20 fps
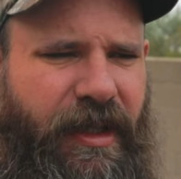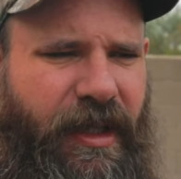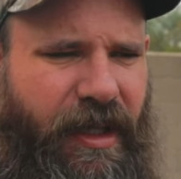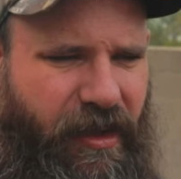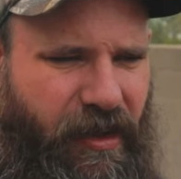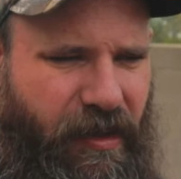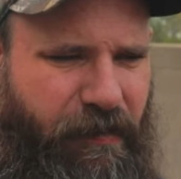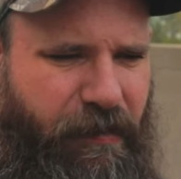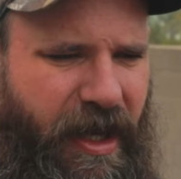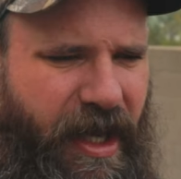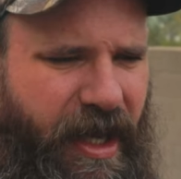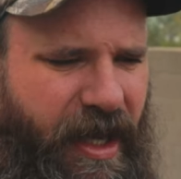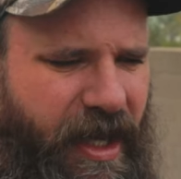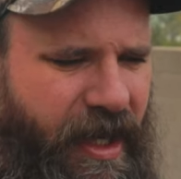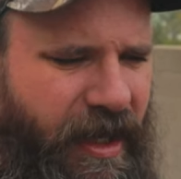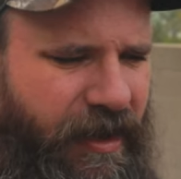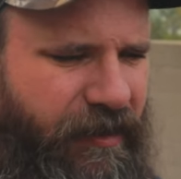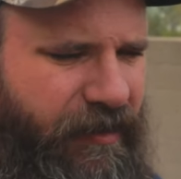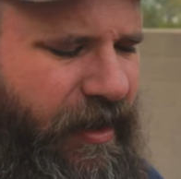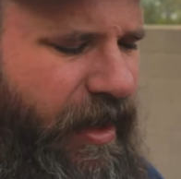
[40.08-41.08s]
in our
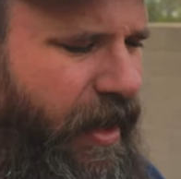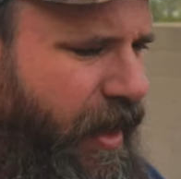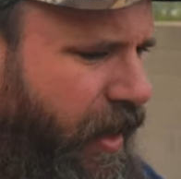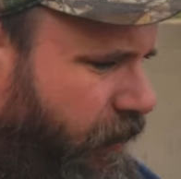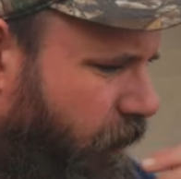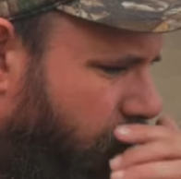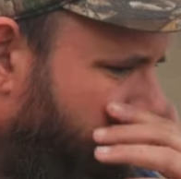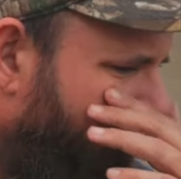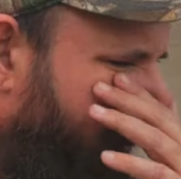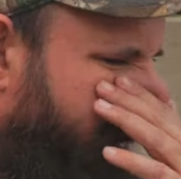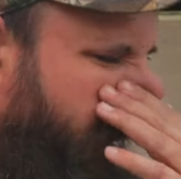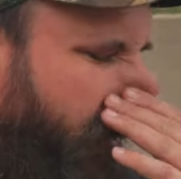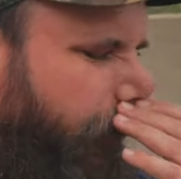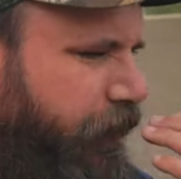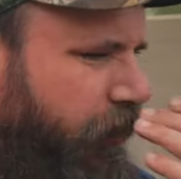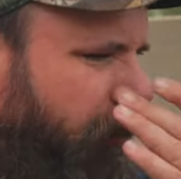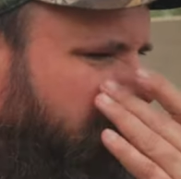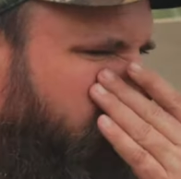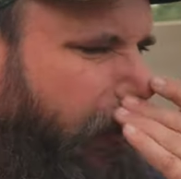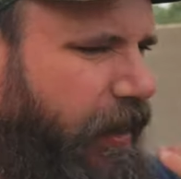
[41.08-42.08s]
bags. Don't really
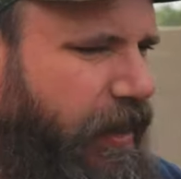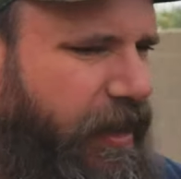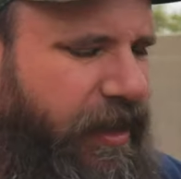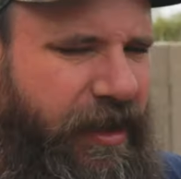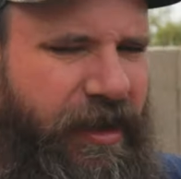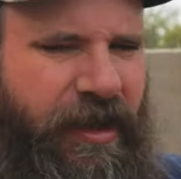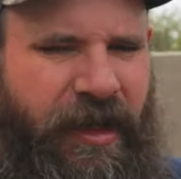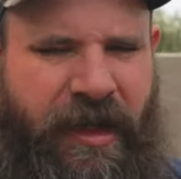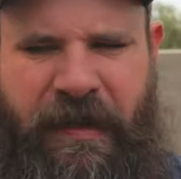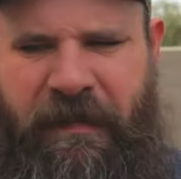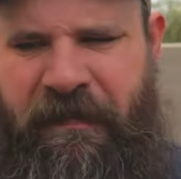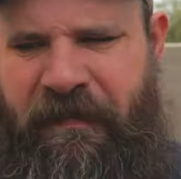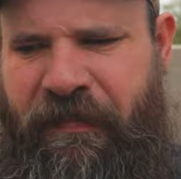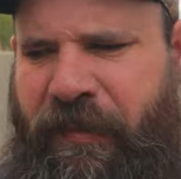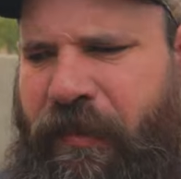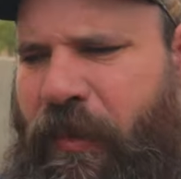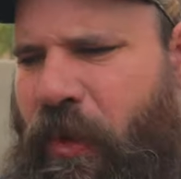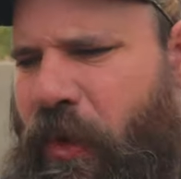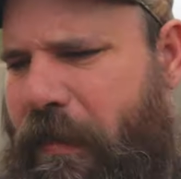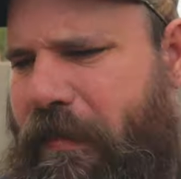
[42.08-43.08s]
have too many
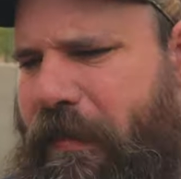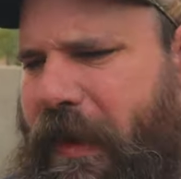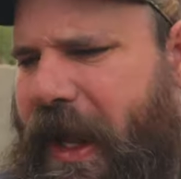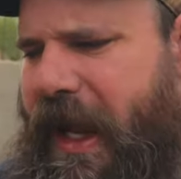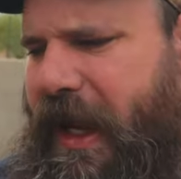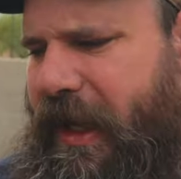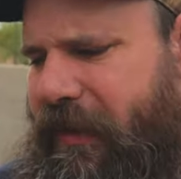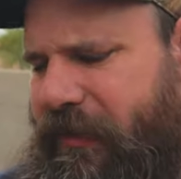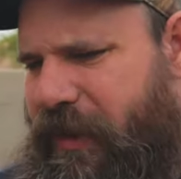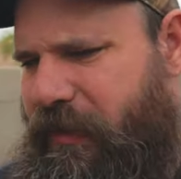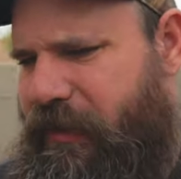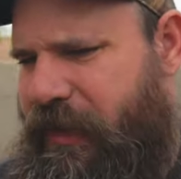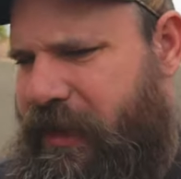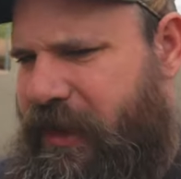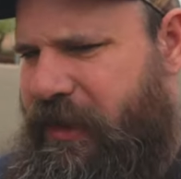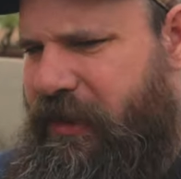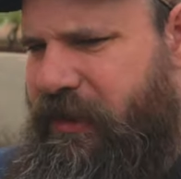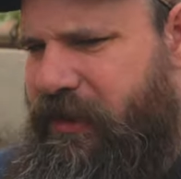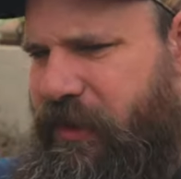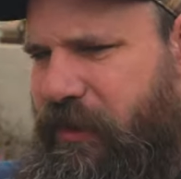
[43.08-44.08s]
more bags that we
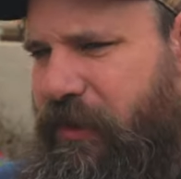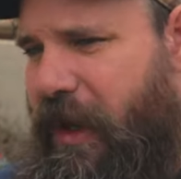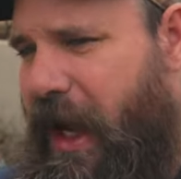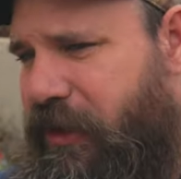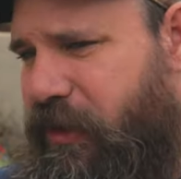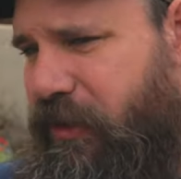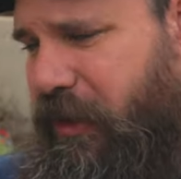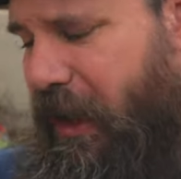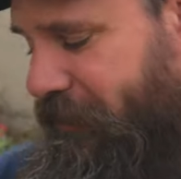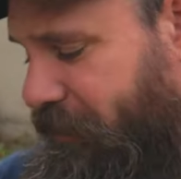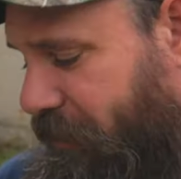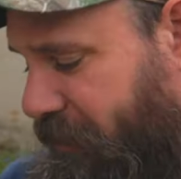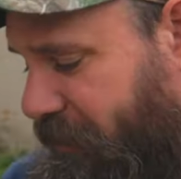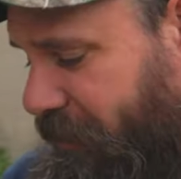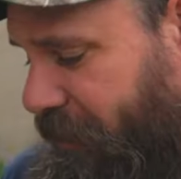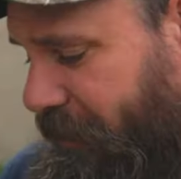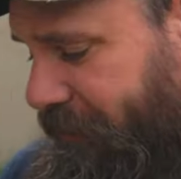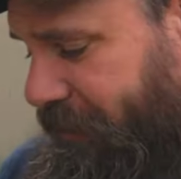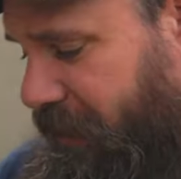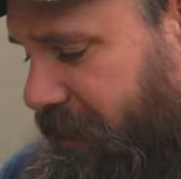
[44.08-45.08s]
need to do. I do have some
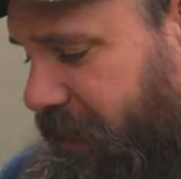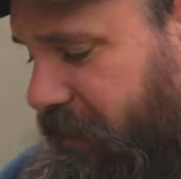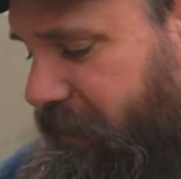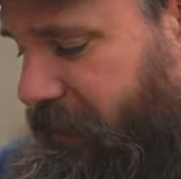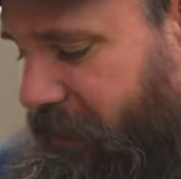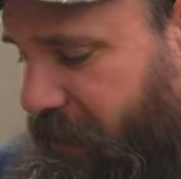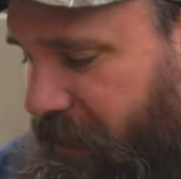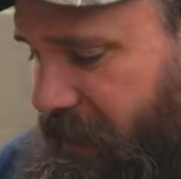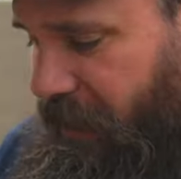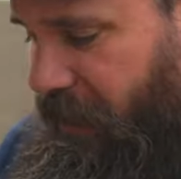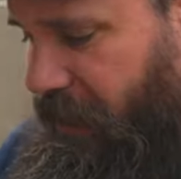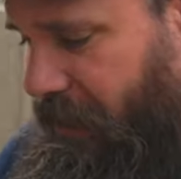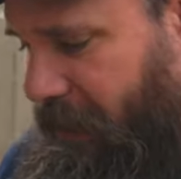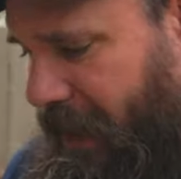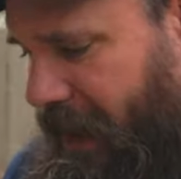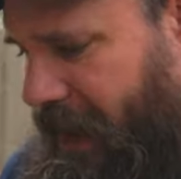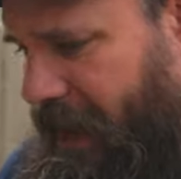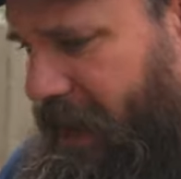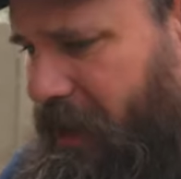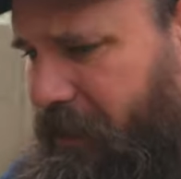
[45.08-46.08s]
stuff that needs to
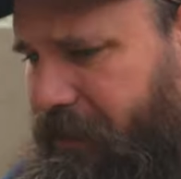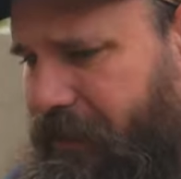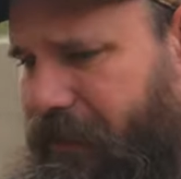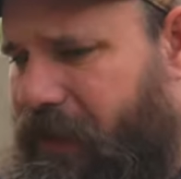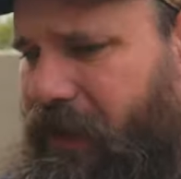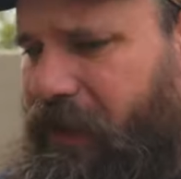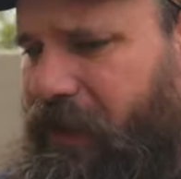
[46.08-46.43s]
come out